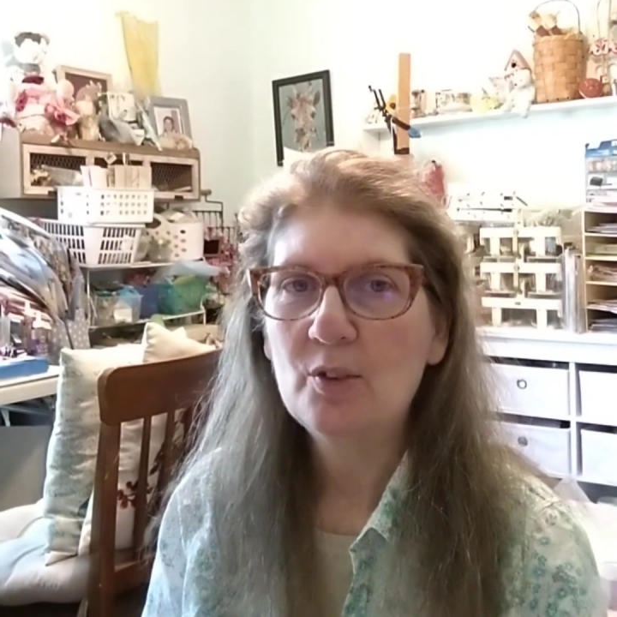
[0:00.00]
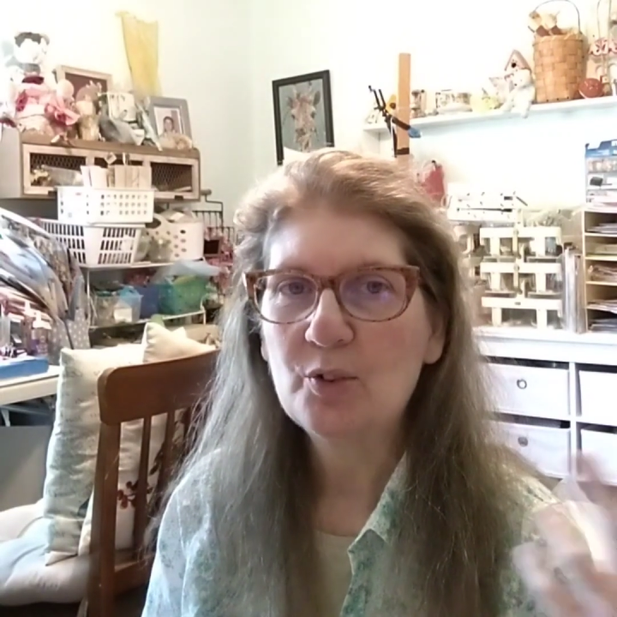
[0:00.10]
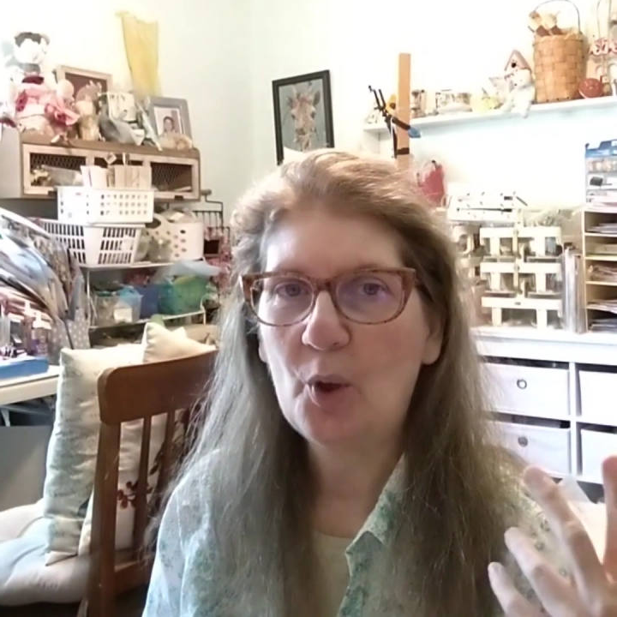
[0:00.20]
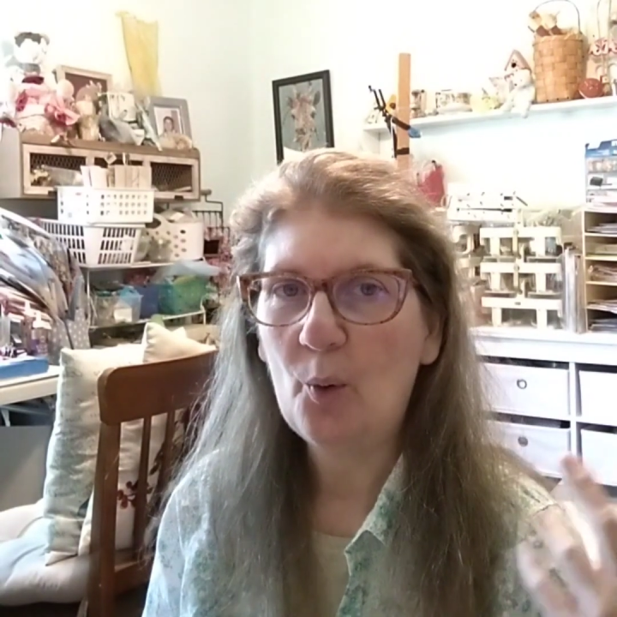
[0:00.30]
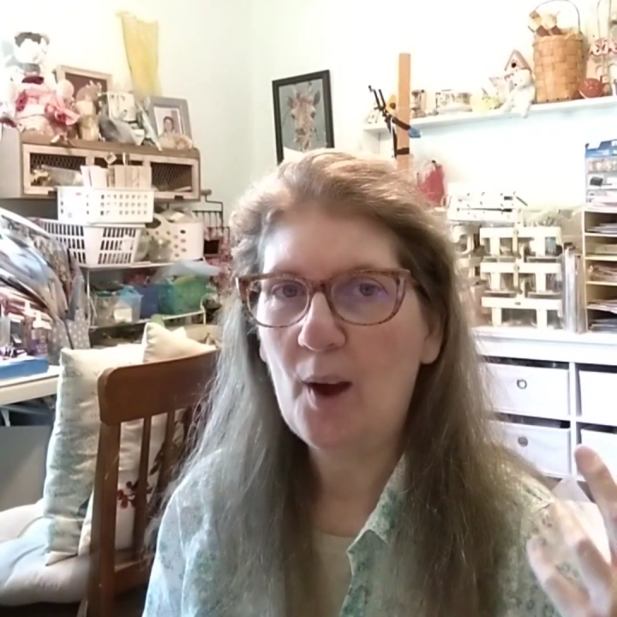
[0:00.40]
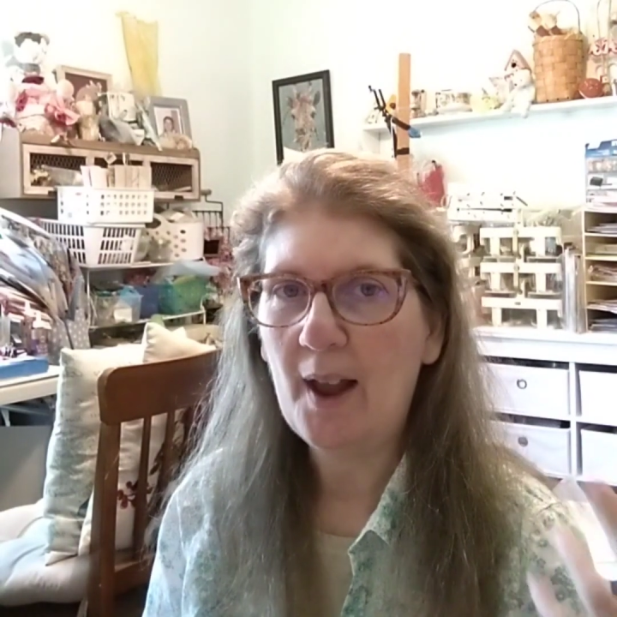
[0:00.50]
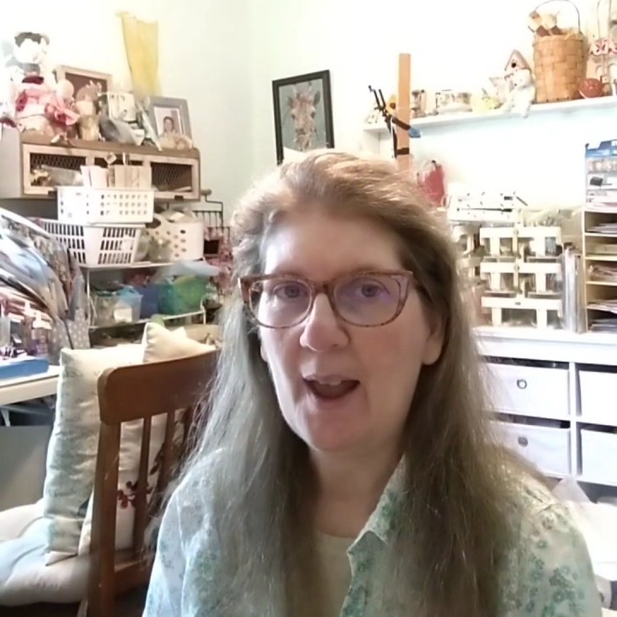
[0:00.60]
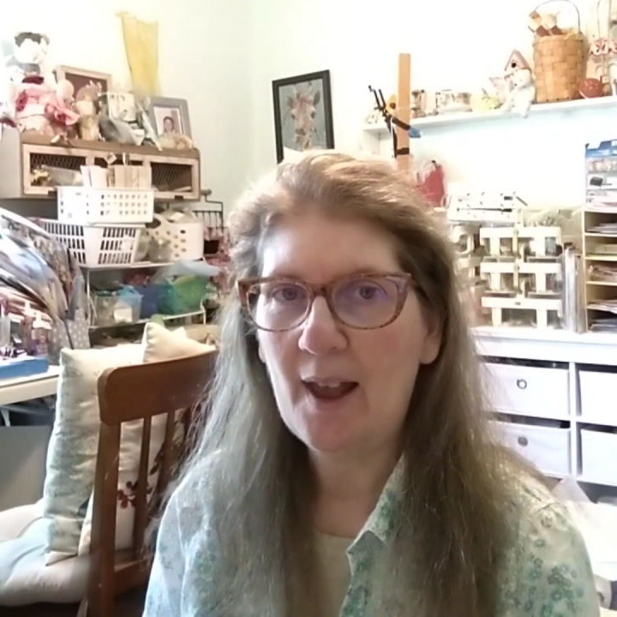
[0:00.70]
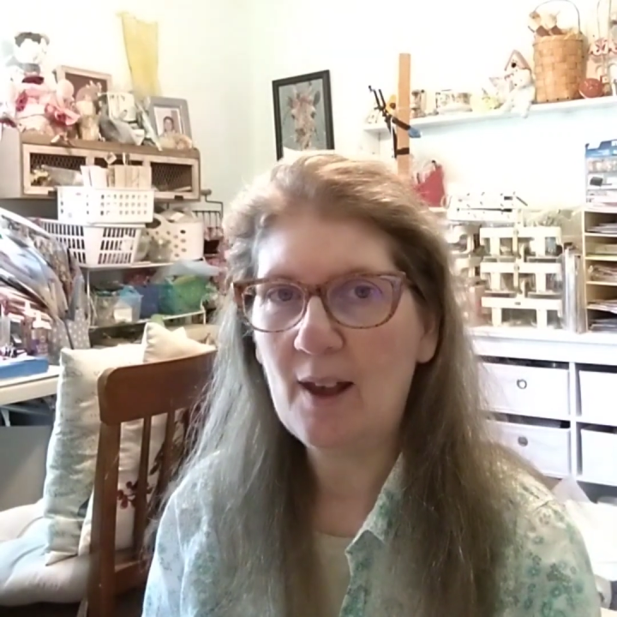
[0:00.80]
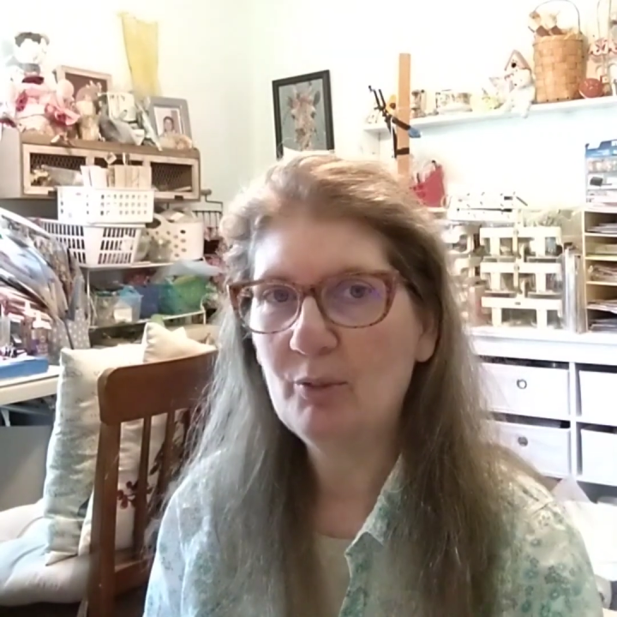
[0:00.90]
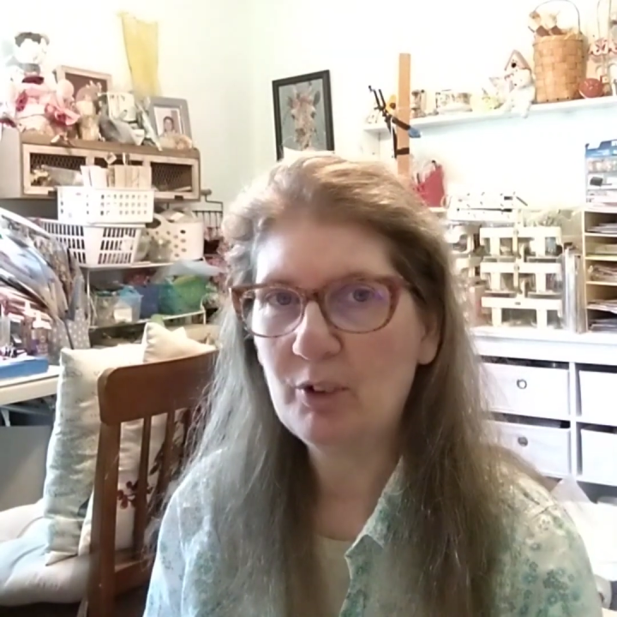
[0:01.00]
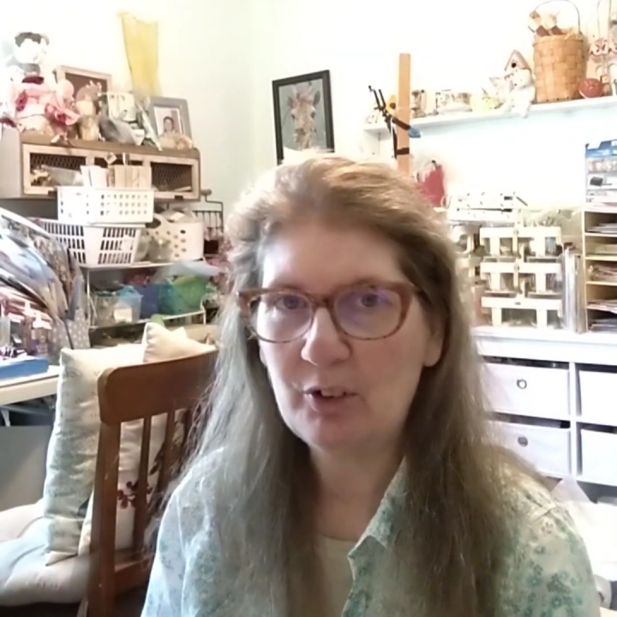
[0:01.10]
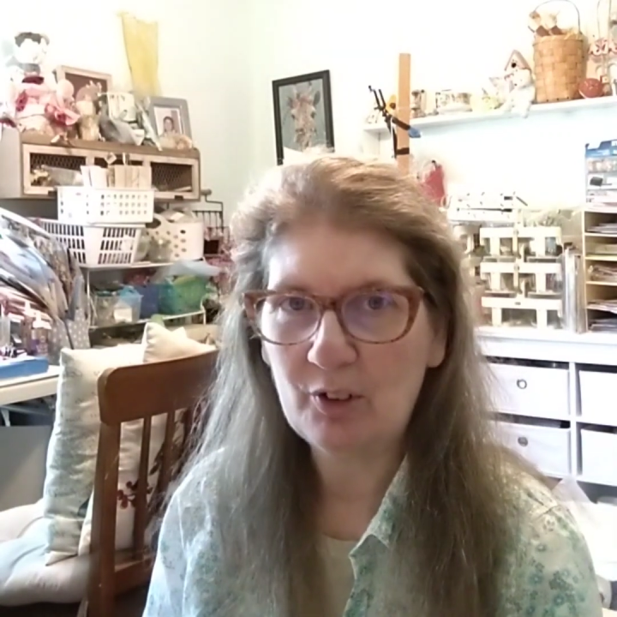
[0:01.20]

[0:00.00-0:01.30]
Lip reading: So I have to